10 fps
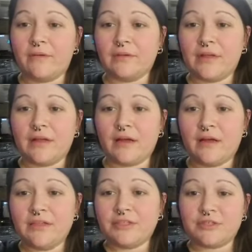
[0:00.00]
I'll leave
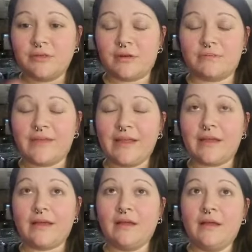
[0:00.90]
a
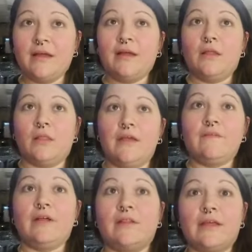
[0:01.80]

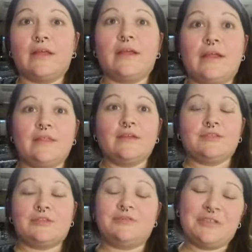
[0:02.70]
link in the
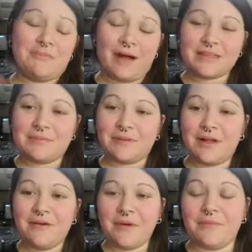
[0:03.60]
description box
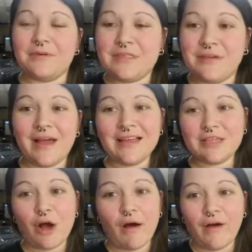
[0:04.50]
below, and we'll see you guys
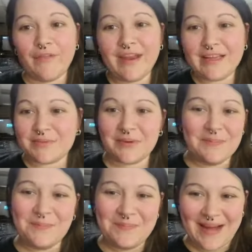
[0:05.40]
on the next
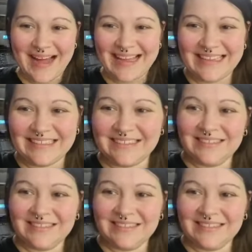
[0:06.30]
one. Bye.